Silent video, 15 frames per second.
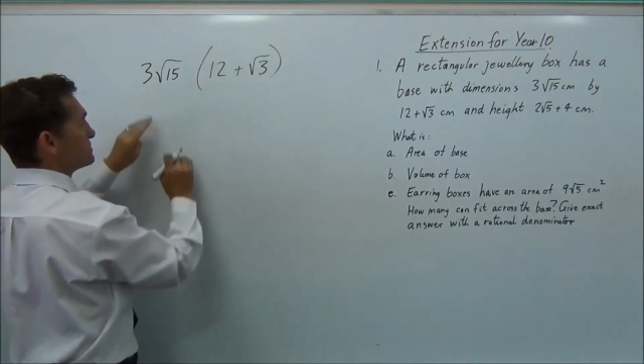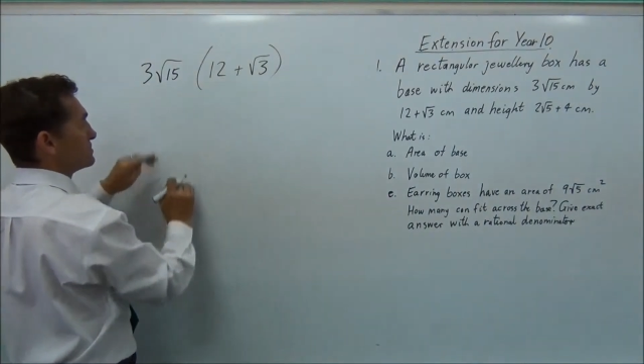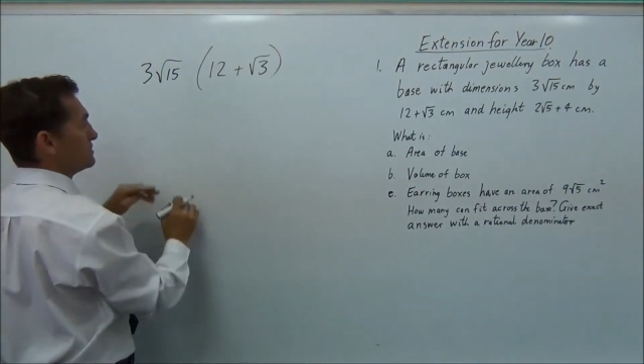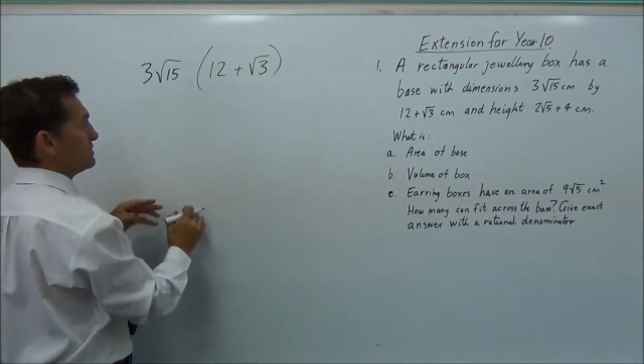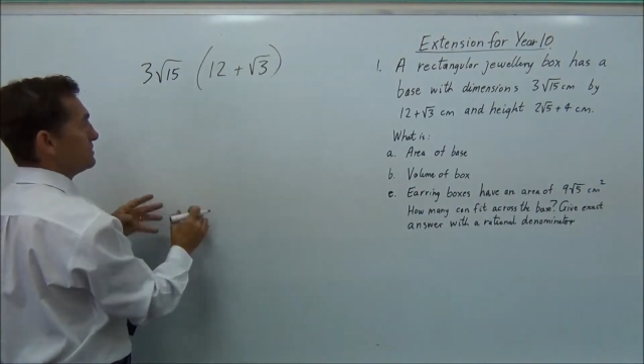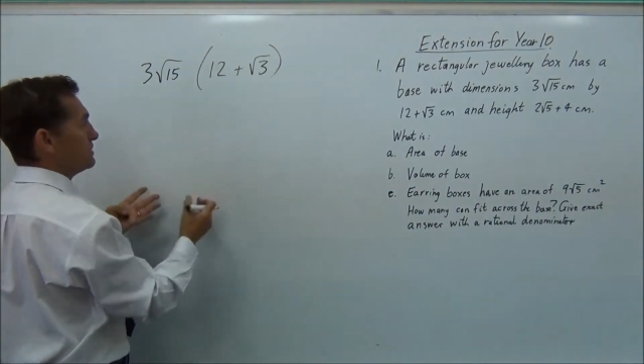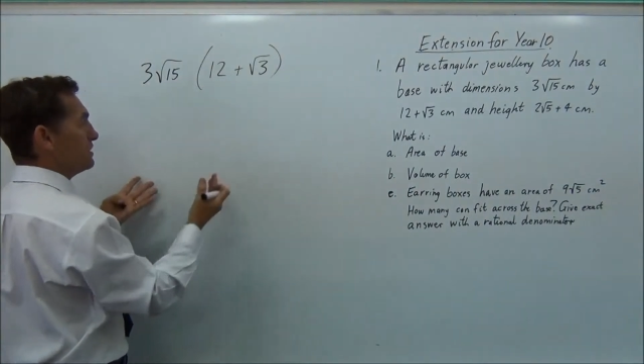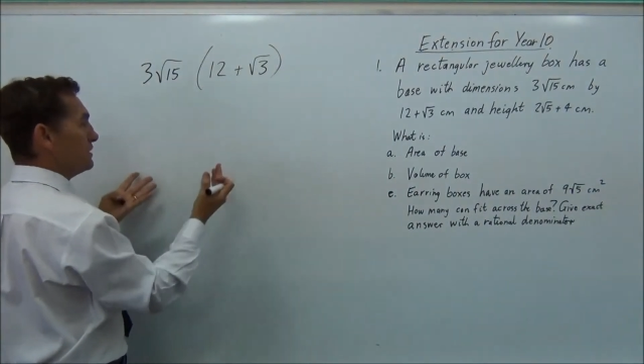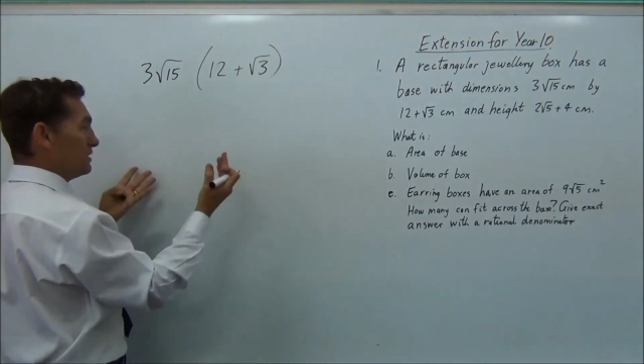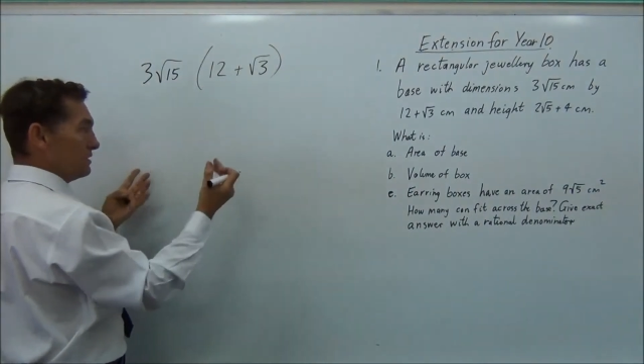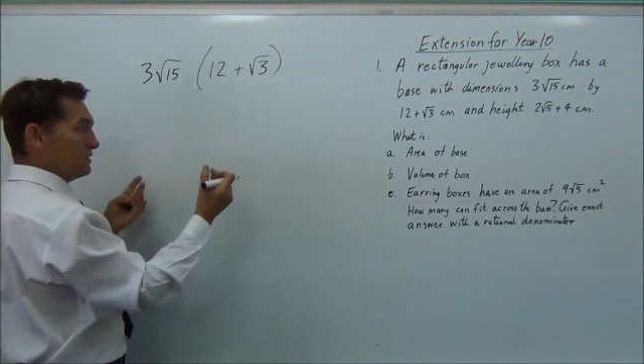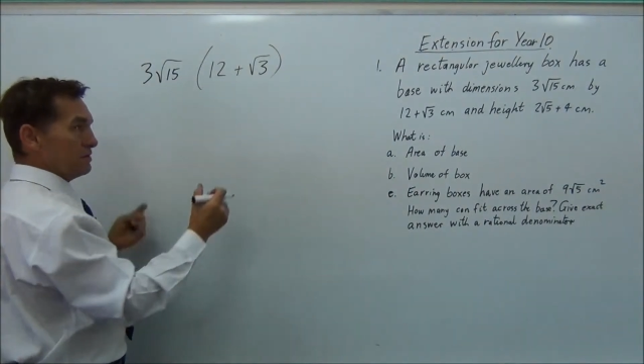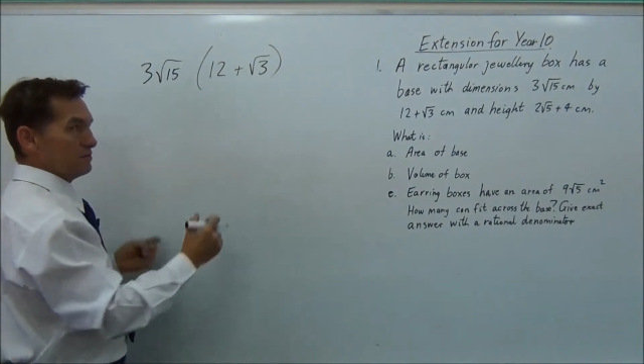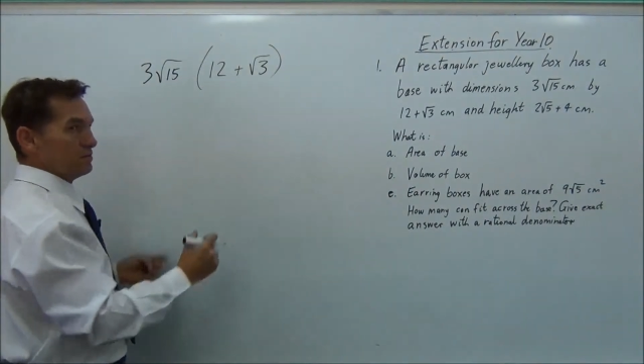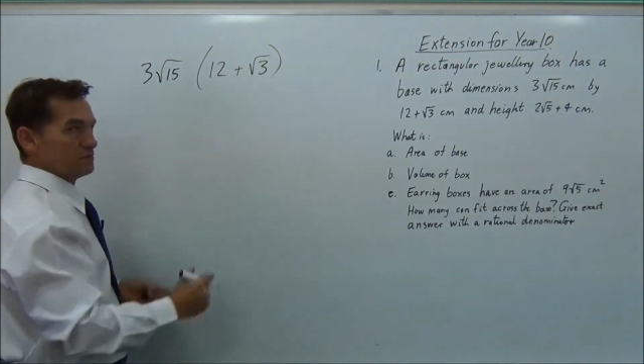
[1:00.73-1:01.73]
3.
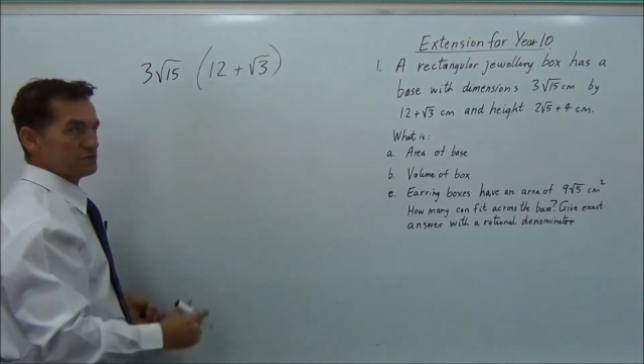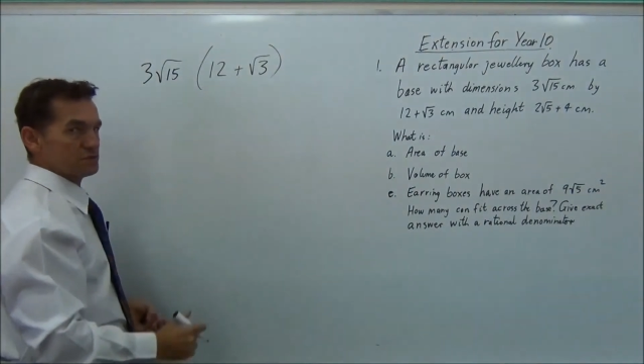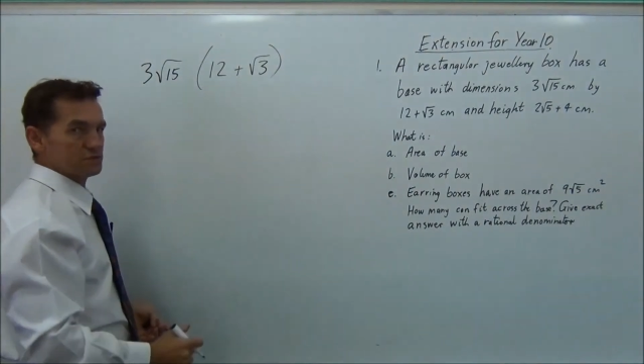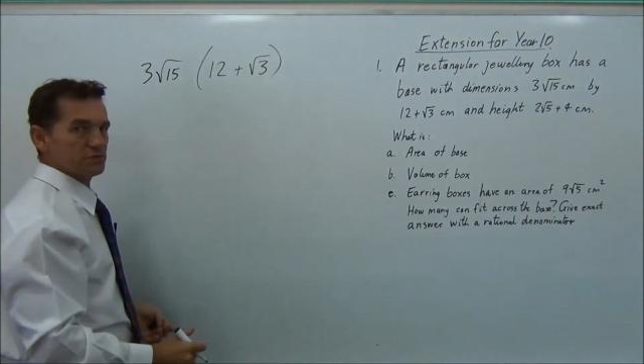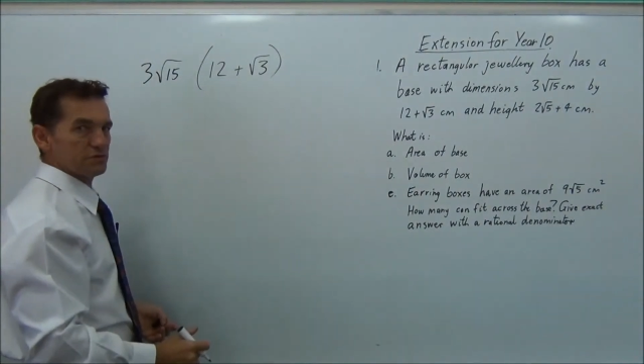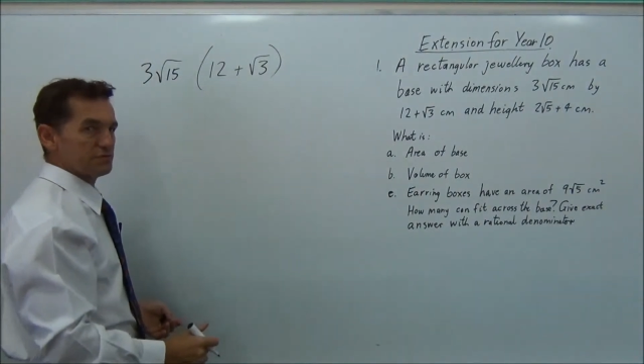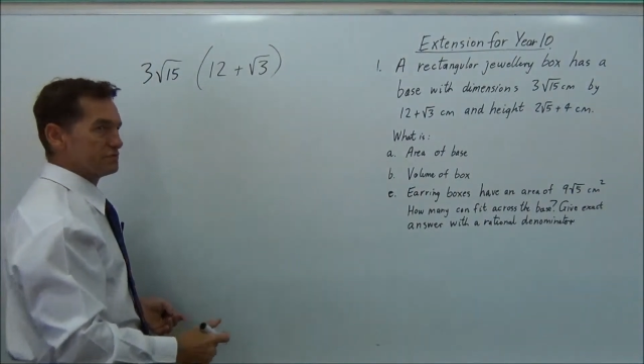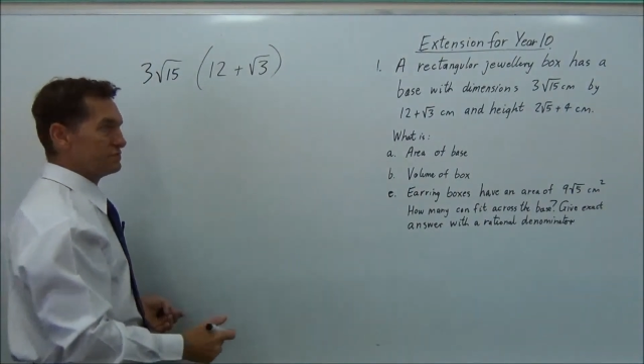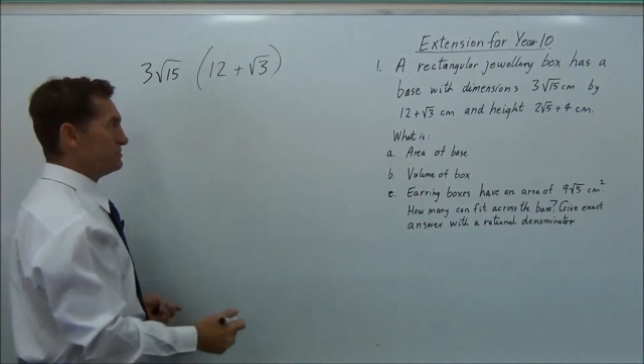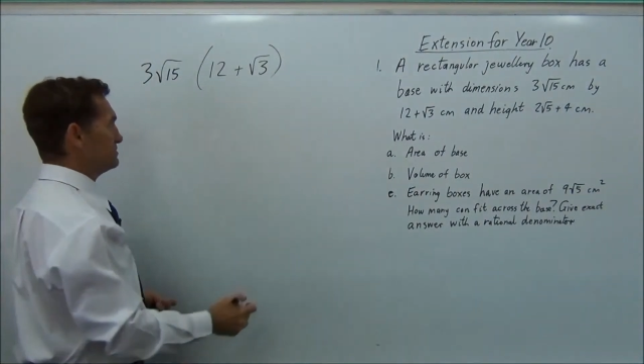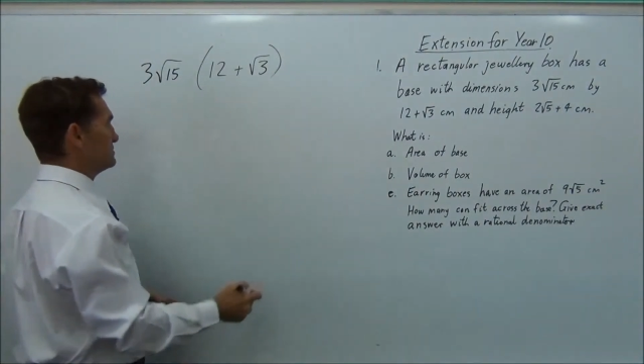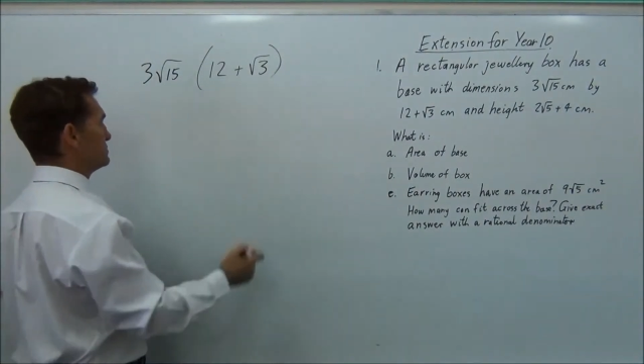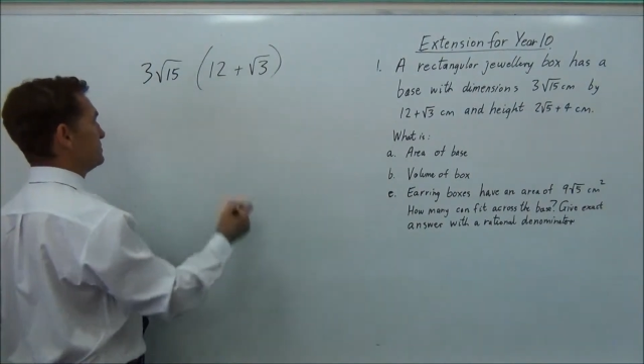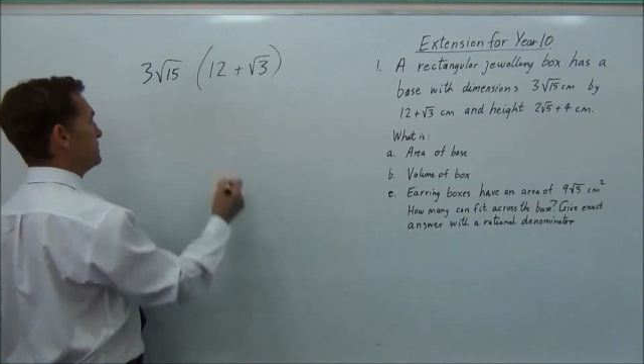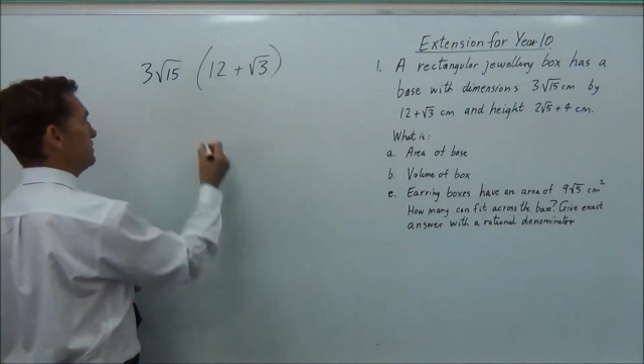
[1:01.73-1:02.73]
Well, what's 12
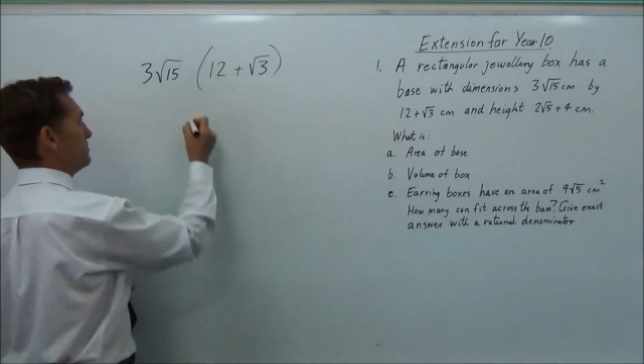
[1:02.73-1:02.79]
times 3?